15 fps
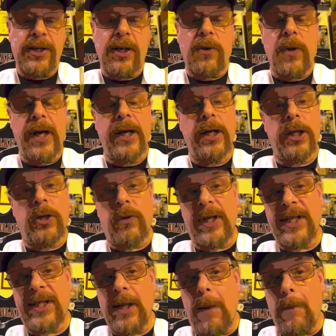acquired
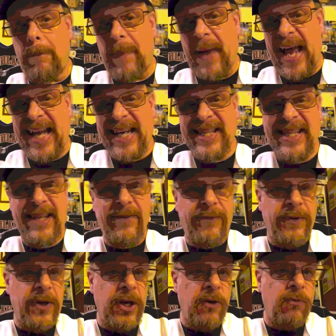Chris Bassitt
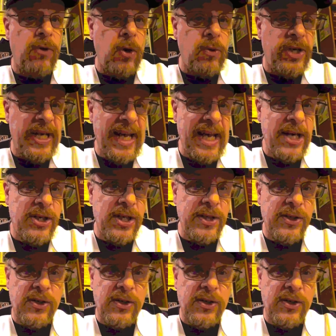for their rotation.